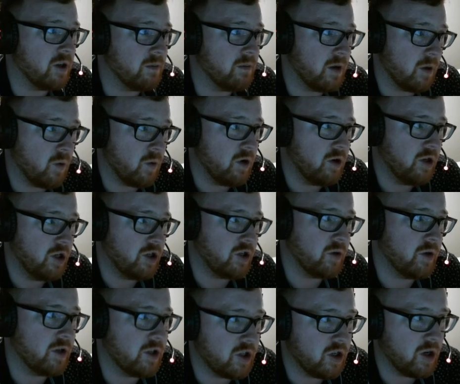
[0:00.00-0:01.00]
Like 100 to 200
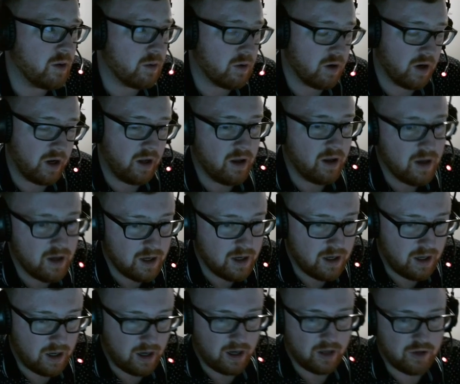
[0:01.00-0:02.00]
is a double, right?
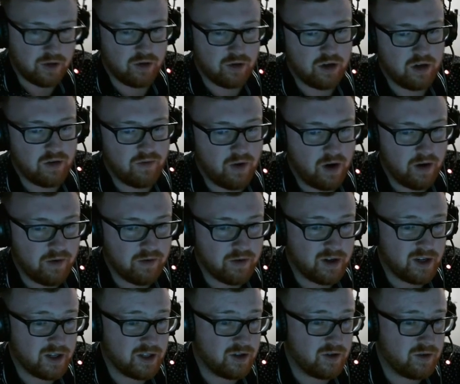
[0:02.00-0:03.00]
200 to 500
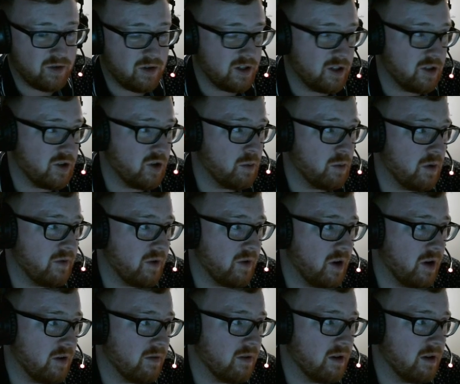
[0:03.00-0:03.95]
is a 2.5,